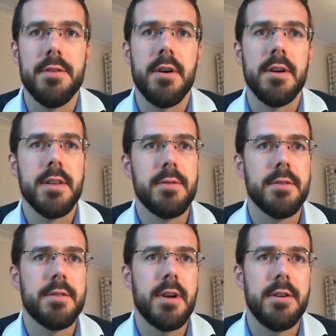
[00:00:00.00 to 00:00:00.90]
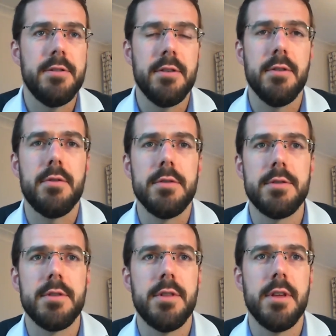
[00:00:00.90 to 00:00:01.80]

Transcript: assign their installation through to